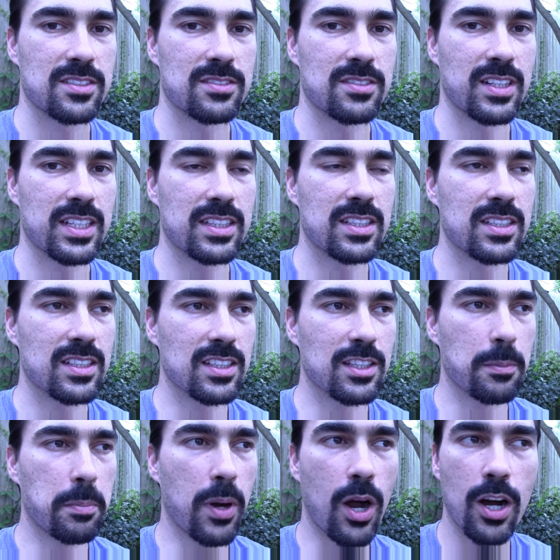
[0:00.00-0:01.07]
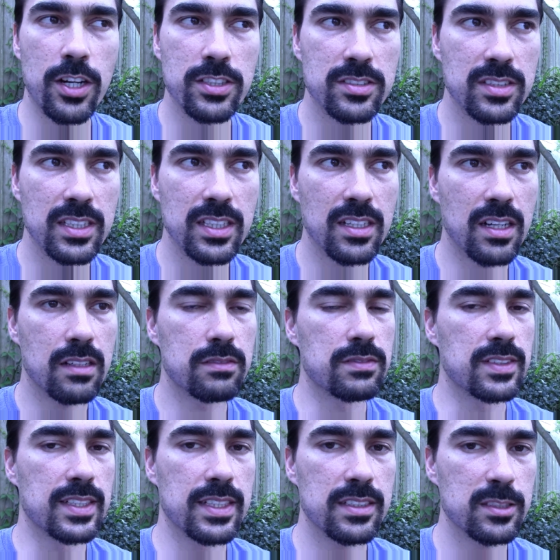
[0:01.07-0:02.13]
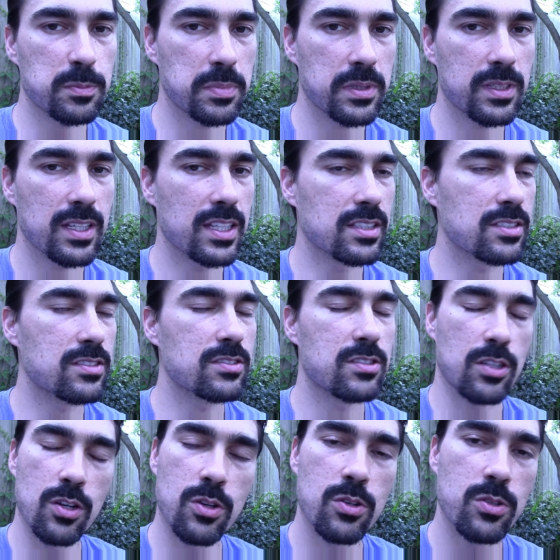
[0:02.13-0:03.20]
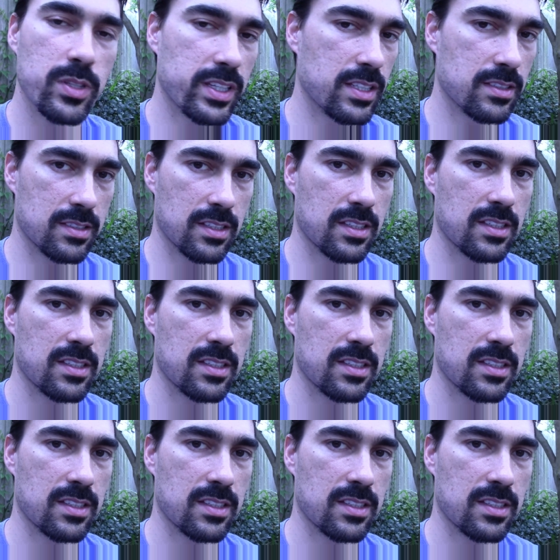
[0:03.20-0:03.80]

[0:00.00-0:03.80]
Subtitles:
Right, the parsing of Lisp is so easy.